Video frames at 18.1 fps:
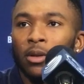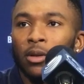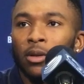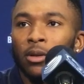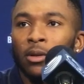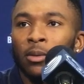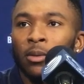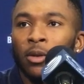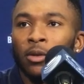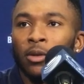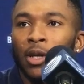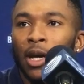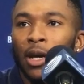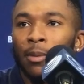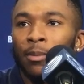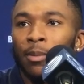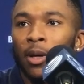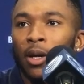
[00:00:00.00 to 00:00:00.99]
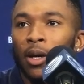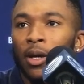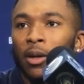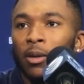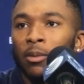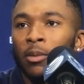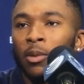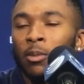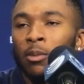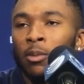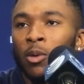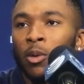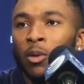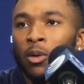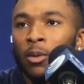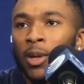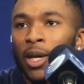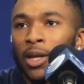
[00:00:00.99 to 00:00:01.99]
of their top
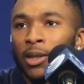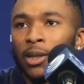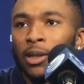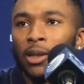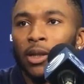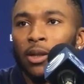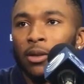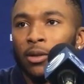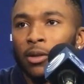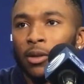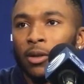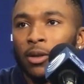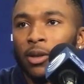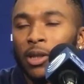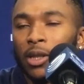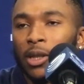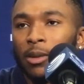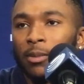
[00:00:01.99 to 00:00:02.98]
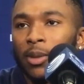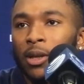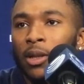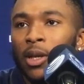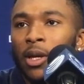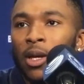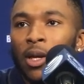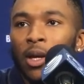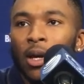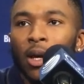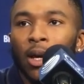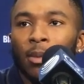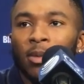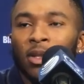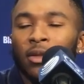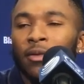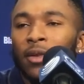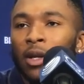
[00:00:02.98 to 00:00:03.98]
quarterbacks and leaders on the team, and
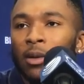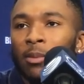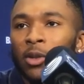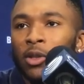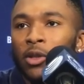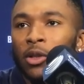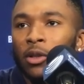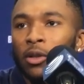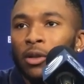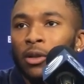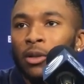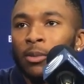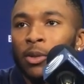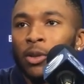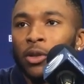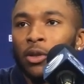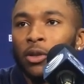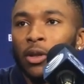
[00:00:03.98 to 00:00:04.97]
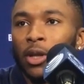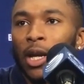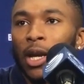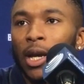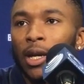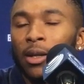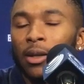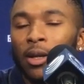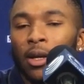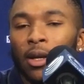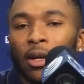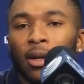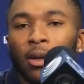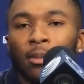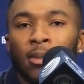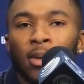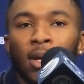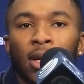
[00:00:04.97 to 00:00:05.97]
he's a very mature guy.
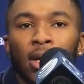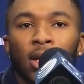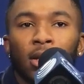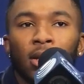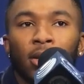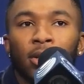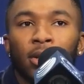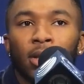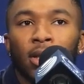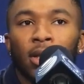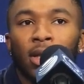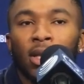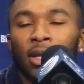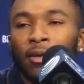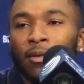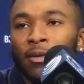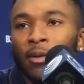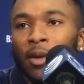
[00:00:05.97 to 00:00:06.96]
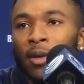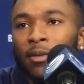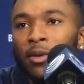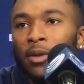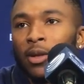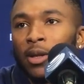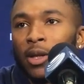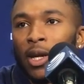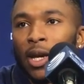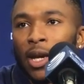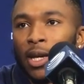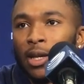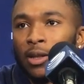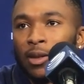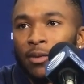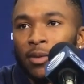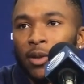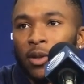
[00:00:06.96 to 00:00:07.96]
He's going to give everything he
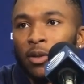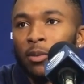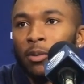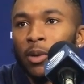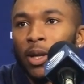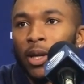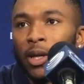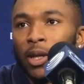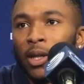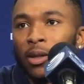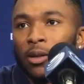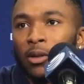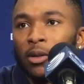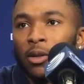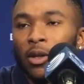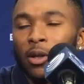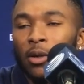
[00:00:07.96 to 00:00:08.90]
has every single play, and